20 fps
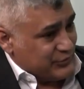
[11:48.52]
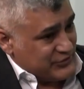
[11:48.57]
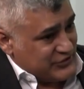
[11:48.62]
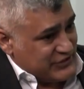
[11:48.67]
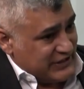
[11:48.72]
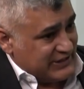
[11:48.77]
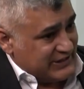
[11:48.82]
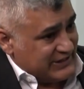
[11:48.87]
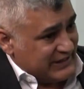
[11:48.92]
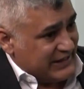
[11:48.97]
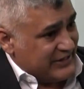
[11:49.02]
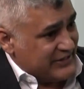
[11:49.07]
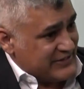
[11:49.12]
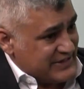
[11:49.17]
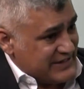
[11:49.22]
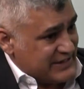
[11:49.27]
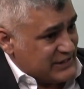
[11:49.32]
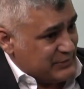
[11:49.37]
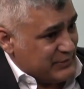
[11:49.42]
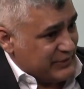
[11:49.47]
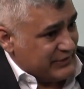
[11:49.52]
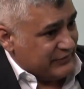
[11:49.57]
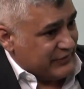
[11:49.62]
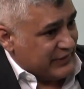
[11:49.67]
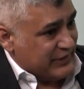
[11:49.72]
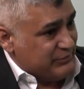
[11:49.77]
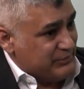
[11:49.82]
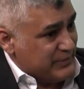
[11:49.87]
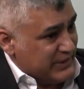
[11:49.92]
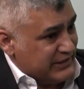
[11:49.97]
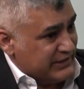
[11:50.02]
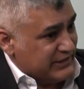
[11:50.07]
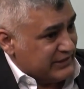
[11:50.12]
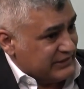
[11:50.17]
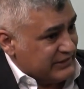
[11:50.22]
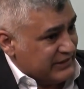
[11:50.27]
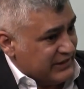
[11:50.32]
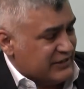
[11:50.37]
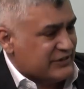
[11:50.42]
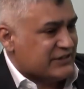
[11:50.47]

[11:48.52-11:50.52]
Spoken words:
was taken out at $6.5 billion.